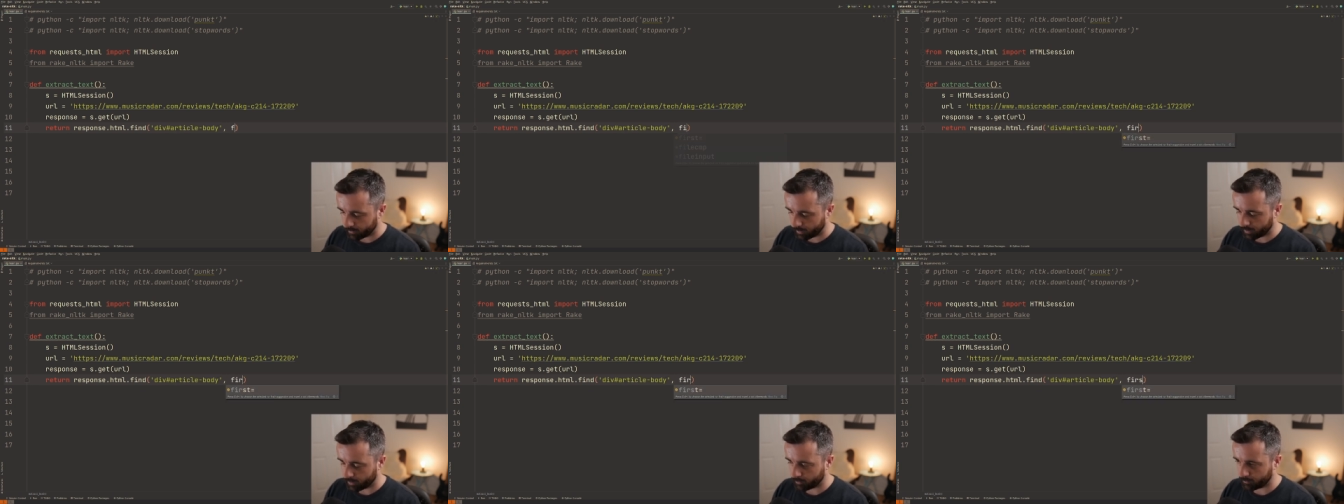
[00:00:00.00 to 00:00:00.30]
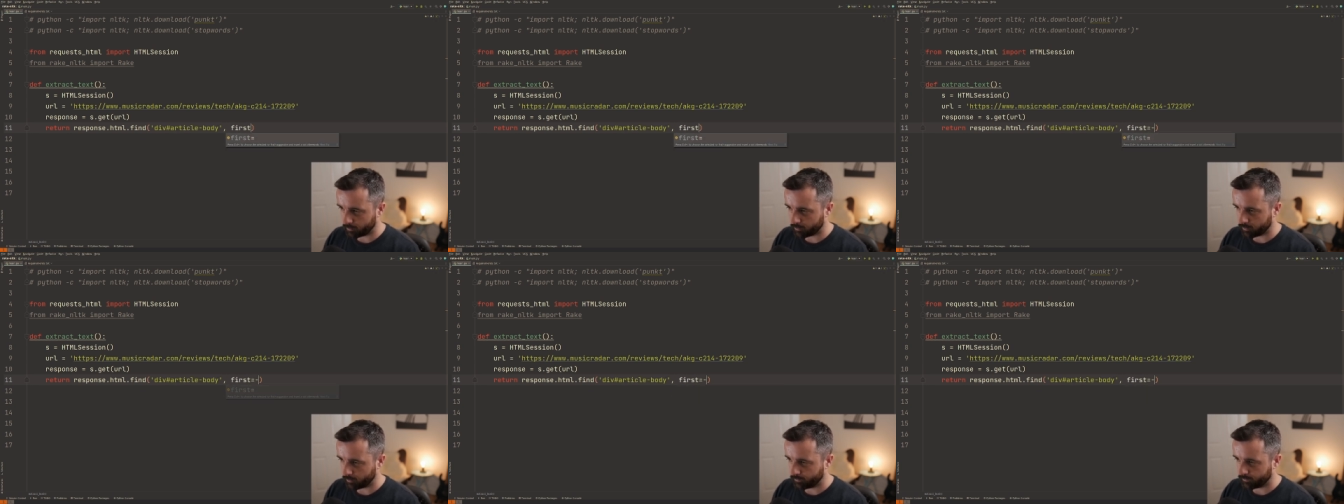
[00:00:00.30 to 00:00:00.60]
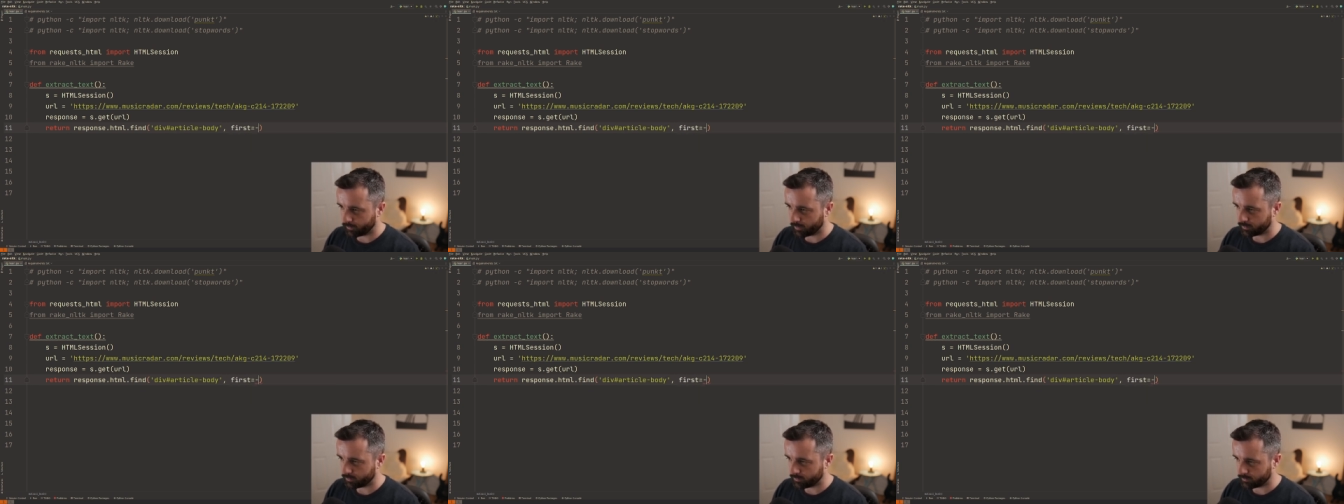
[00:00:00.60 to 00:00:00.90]
And I'm going to do
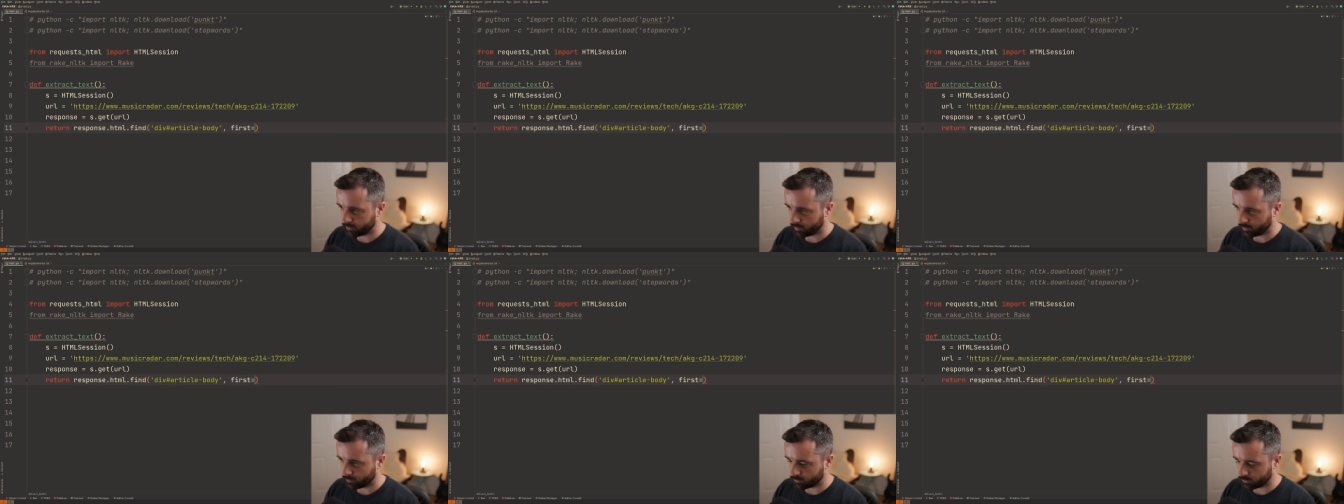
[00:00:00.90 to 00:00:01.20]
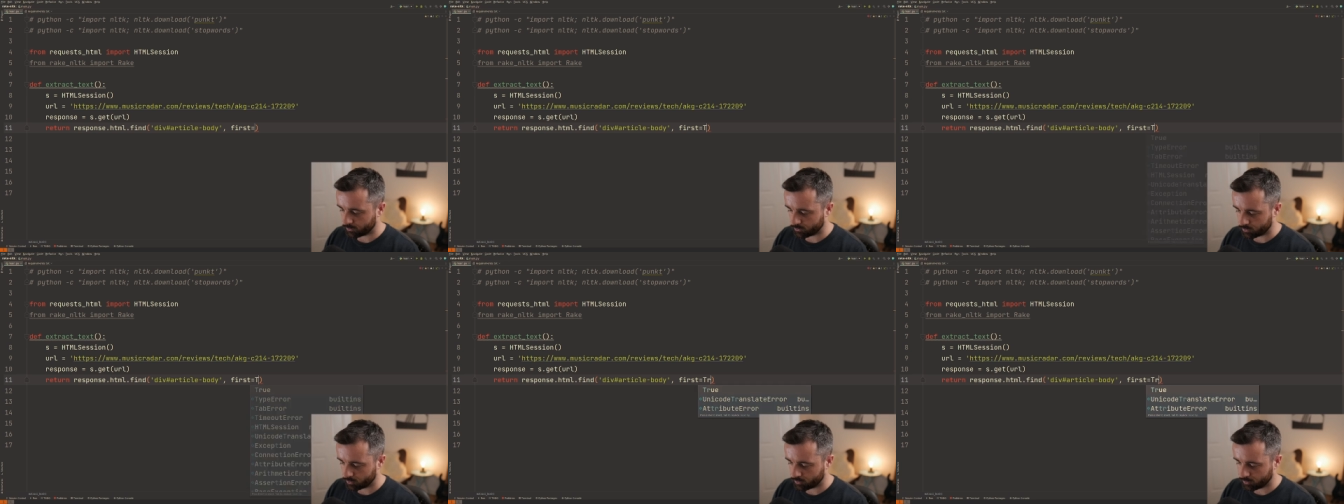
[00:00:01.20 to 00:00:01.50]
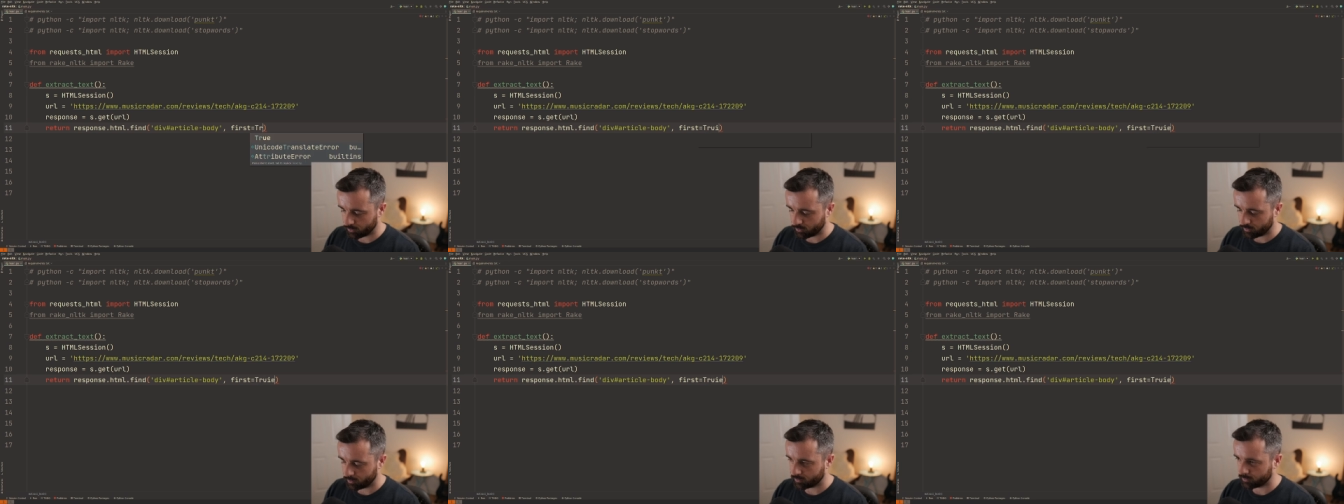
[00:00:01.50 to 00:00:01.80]
first is equal to
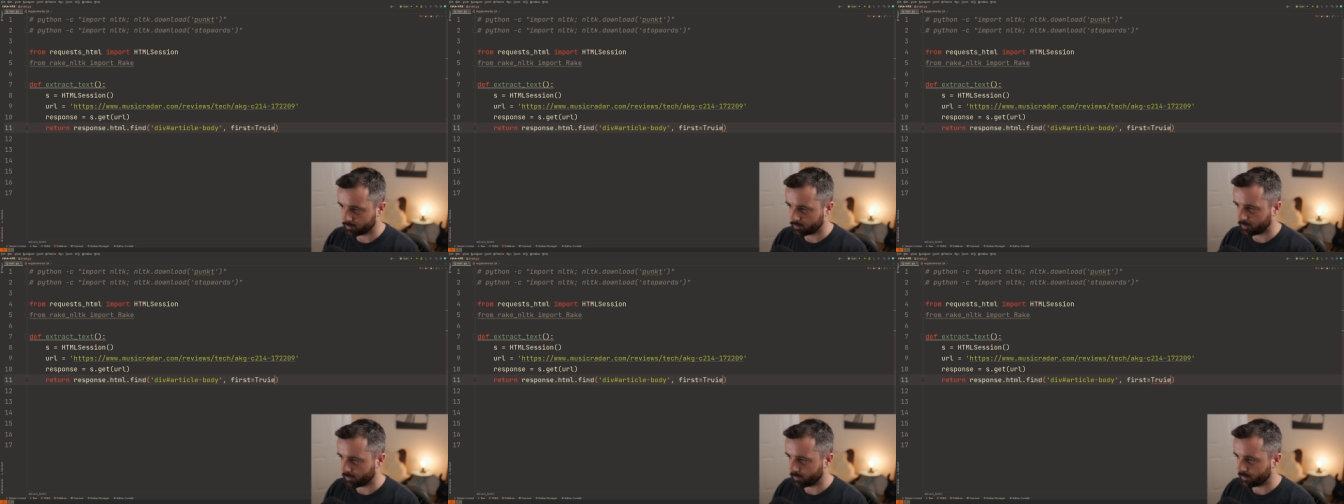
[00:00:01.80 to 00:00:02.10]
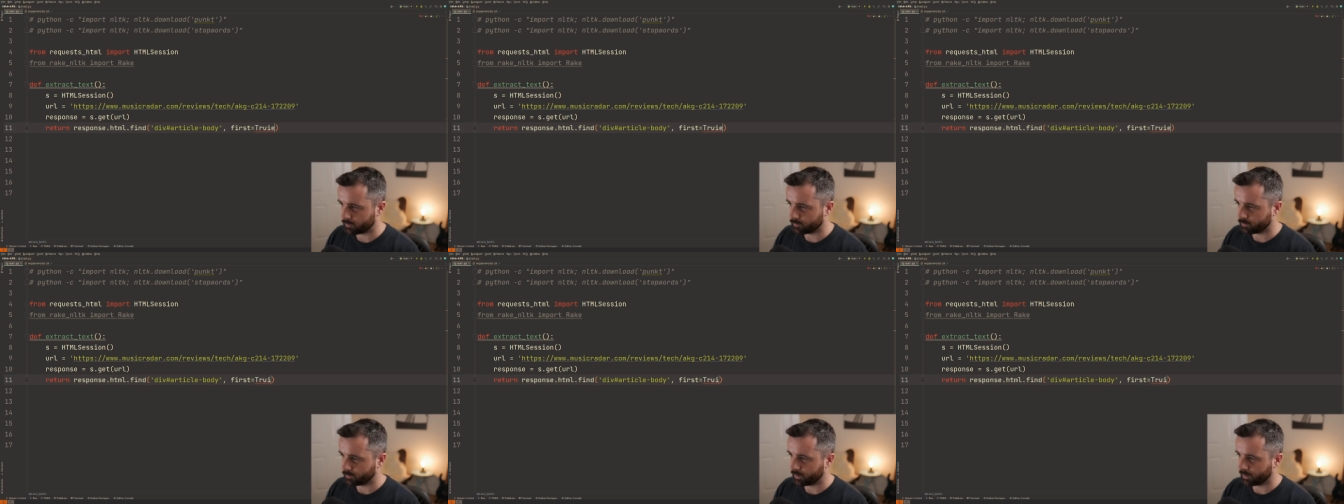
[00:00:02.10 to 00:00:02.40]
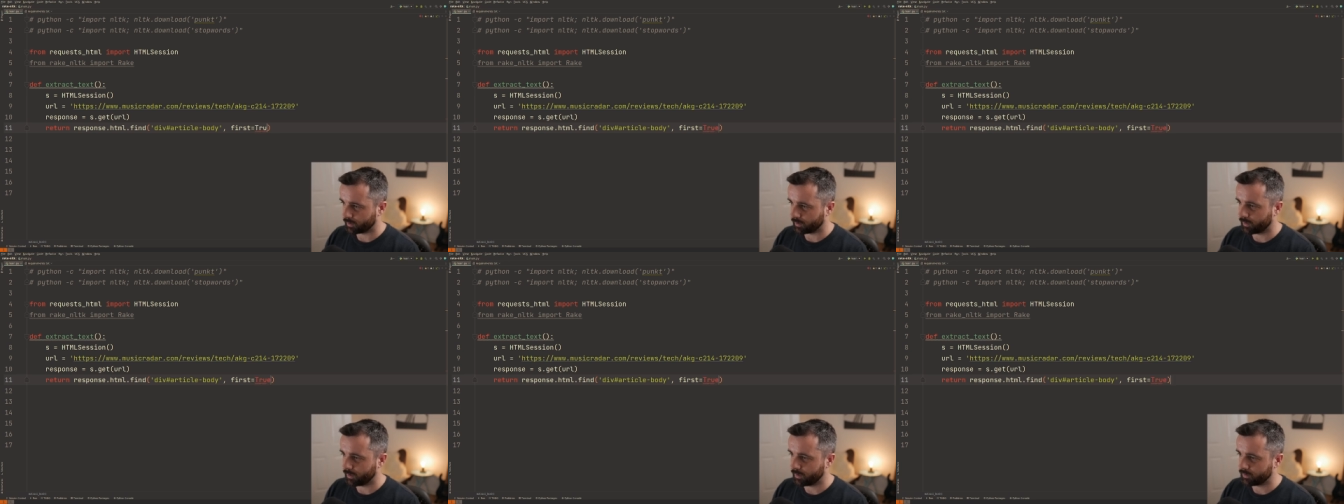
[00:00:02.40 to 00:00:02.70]
true because otherwise we'll
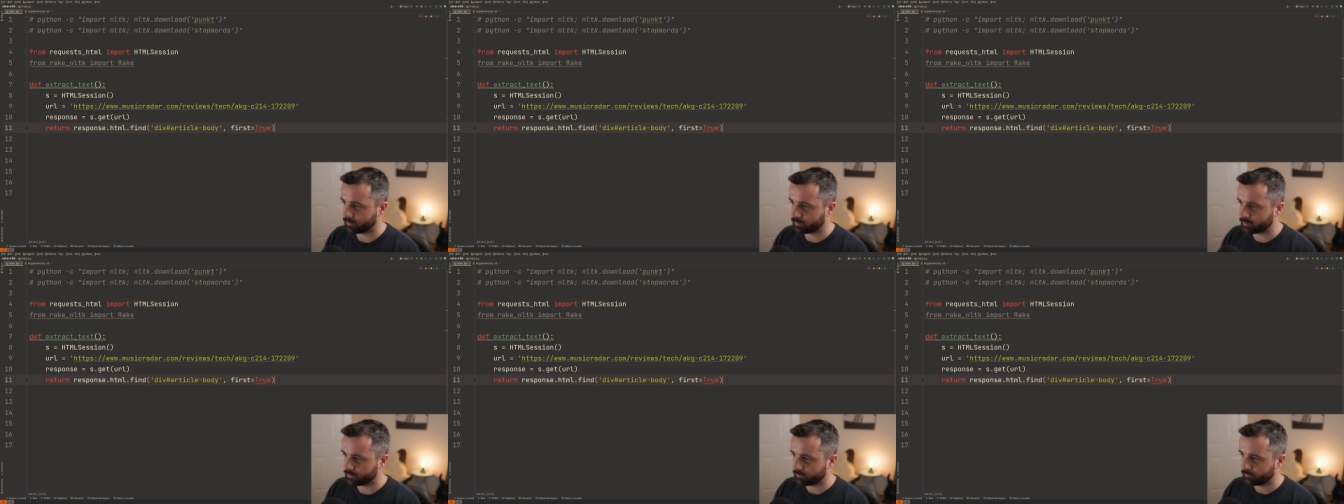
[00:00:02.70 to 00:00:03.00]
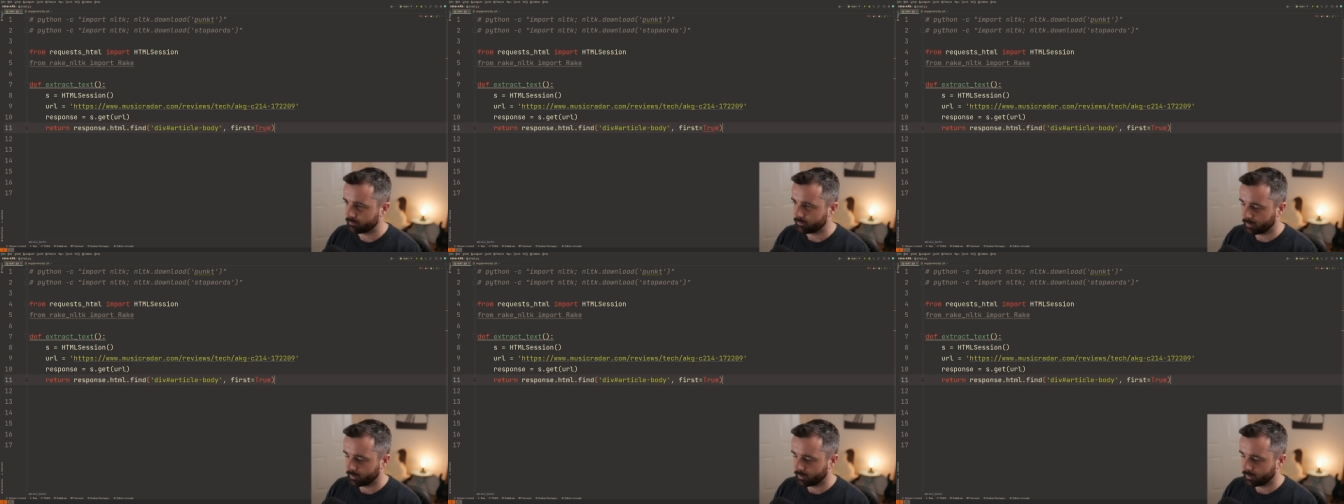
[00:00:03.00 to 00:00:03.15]
get a list,